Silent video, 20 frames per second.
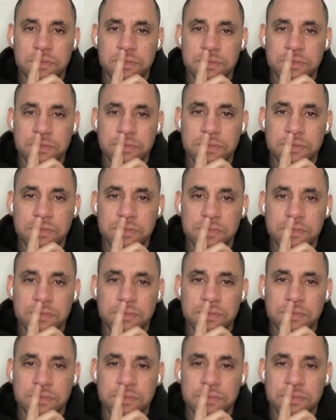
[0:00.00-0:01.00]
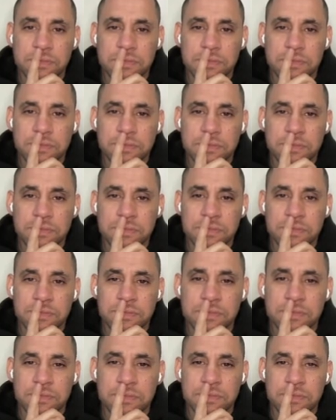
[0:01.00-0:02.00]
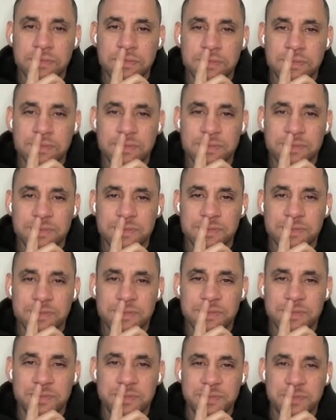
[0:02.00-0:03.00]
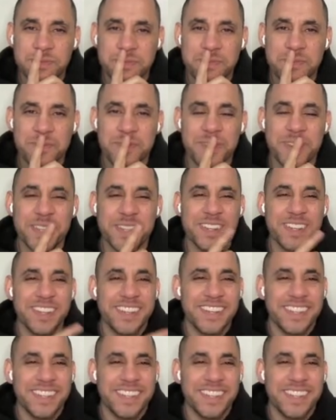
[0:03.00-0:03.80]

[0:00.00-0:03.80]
No words are spoken by the person on screen.